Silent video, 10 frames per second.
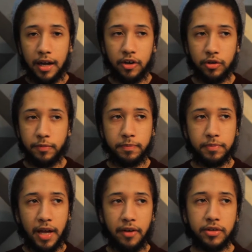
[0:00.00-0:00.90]

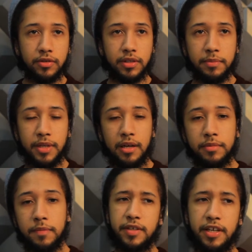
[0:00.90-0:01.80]
her character
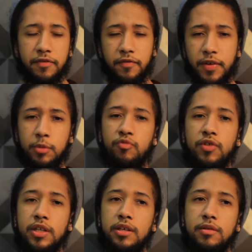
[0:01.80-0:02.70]
sometimes even felt
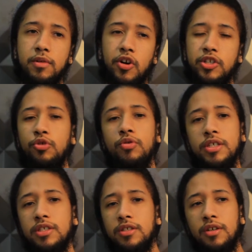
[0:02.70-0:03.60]
really
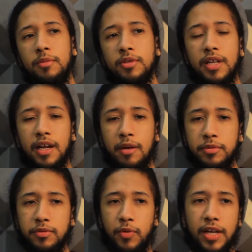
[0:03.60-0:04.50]
cartoonish, almost like I
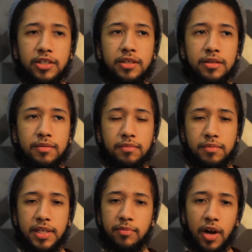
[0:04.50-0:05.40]
was watching
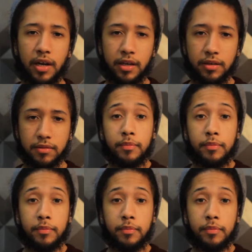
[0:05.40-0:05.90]
Team Rocket.